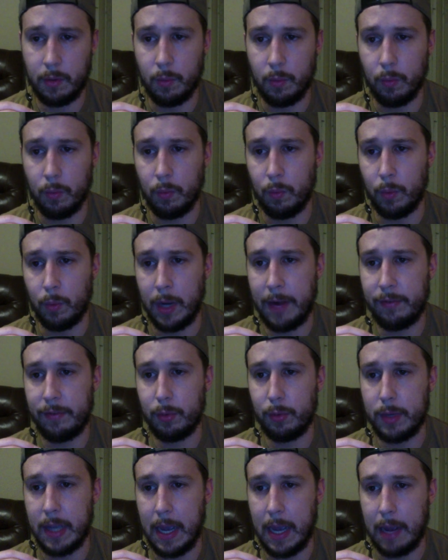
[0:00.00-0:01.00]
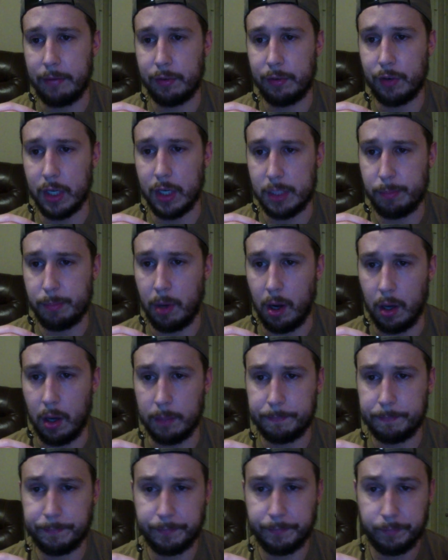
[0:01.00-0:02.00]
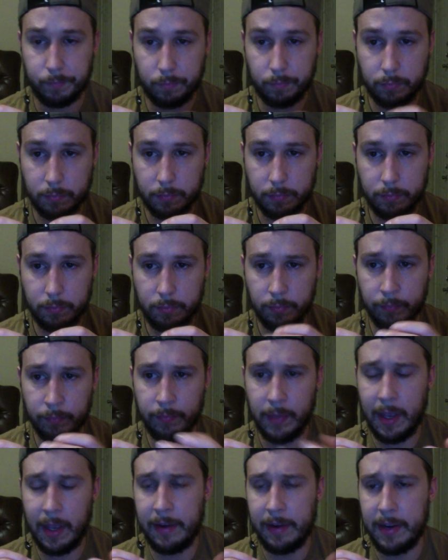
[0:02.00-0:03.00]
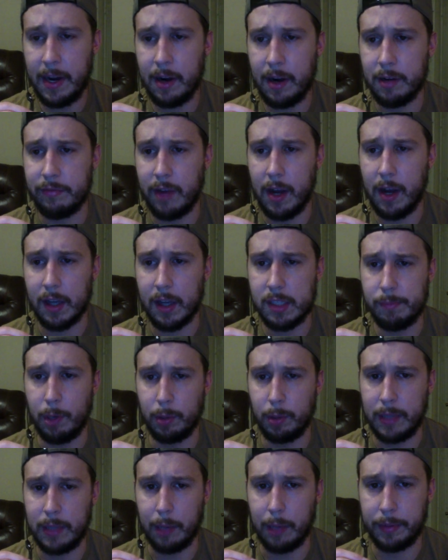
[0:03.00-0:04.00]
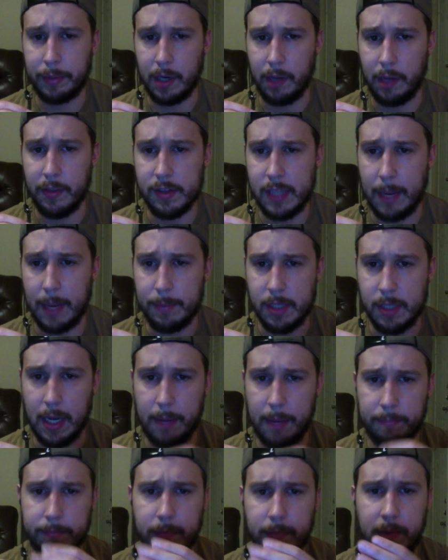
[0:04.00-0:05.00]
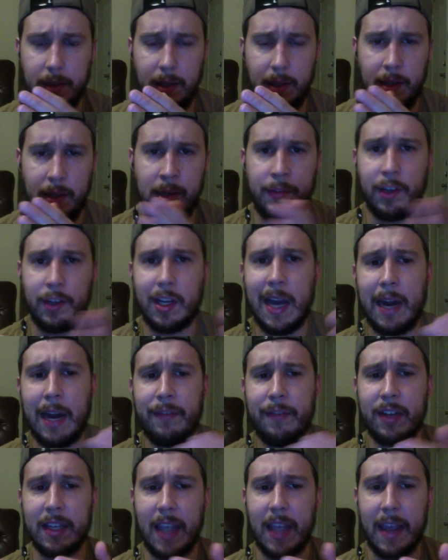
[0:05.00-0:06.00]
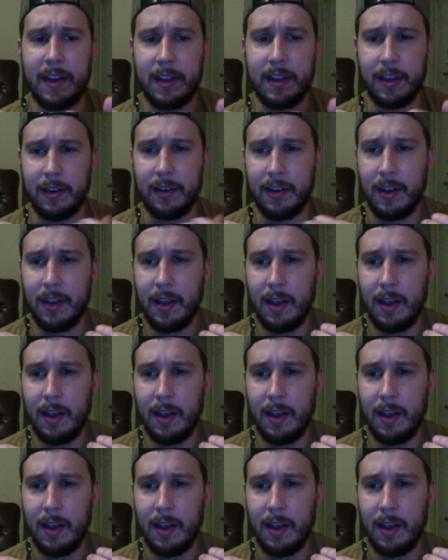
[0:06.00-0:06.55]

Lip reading: whenever we have Chris Paul and De'Aaron Fox both out there at the same time, they're kind of negating